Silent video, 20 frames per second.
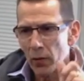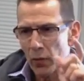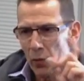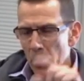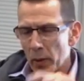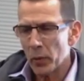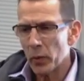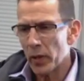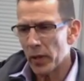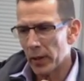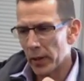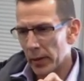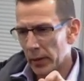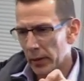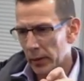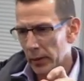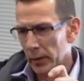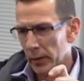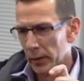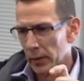you're familiar with the
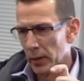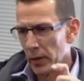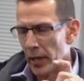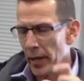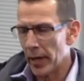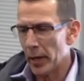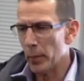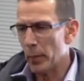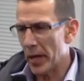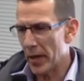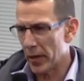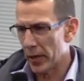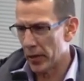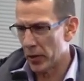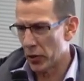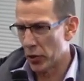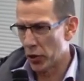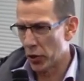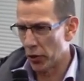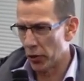United
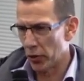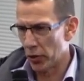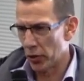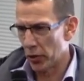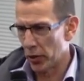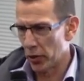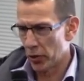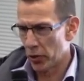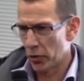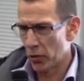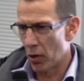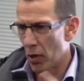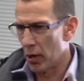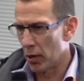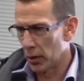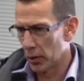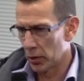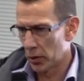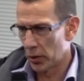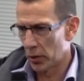Methodist Church at
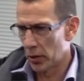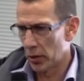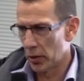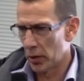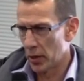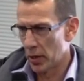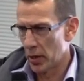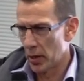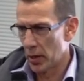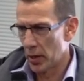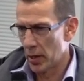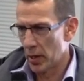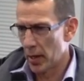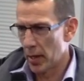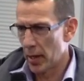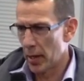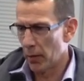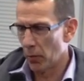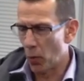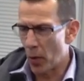Strong's
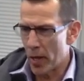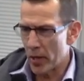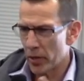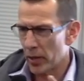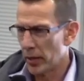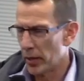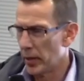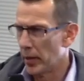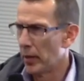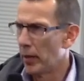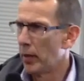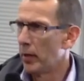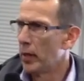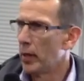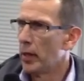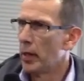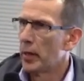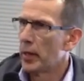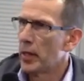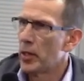in Washington.
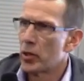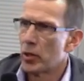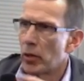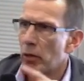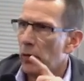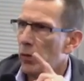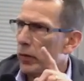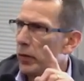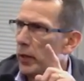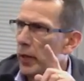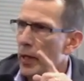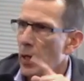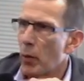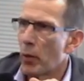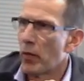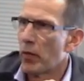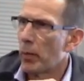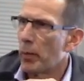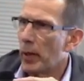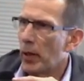They serve
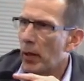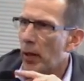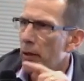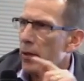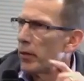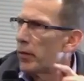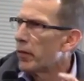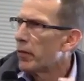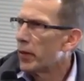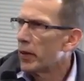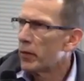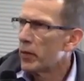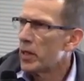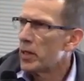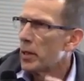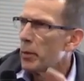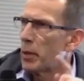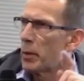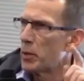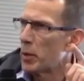anywhere from
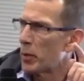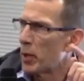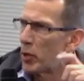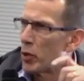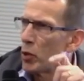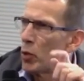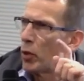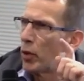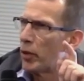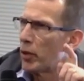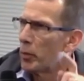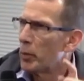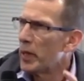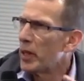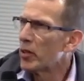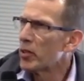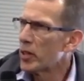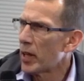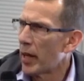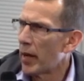150, sometimes up to 200
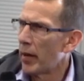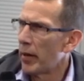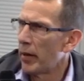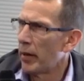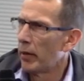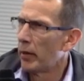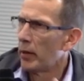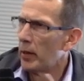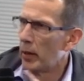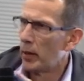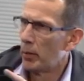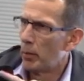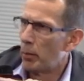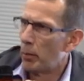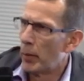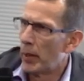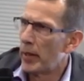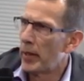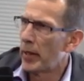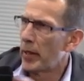meals out of there,
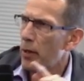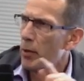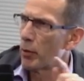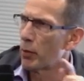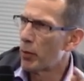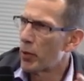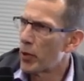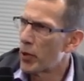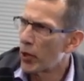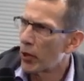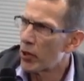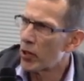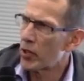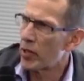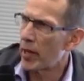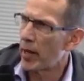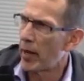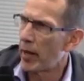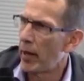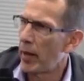Monday through
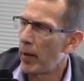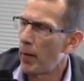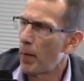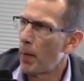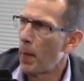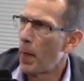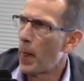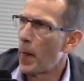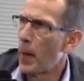Thursday.